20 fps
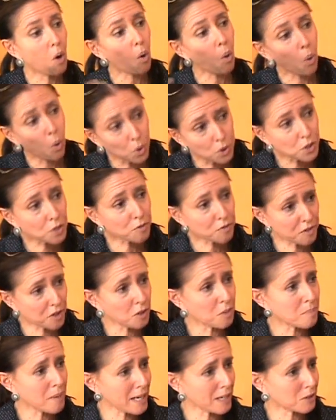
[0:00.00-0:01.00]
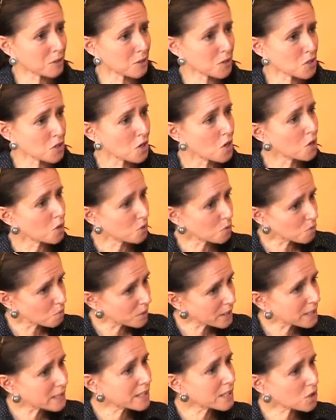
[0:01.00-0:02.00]
older filmmakers who
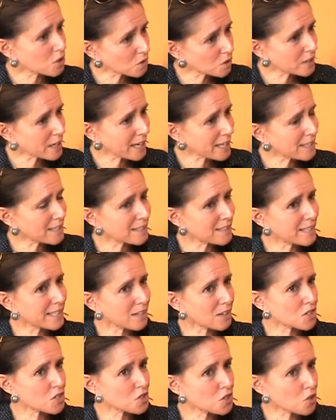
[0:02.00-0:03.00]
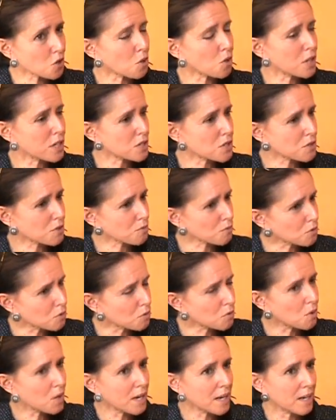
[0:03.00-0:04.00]
really created their stories
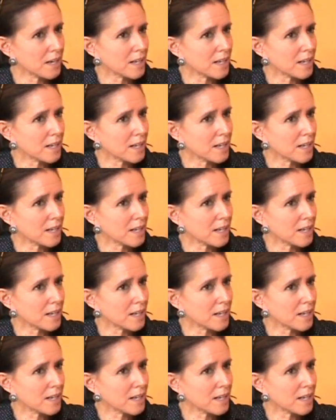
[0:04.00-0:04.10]
through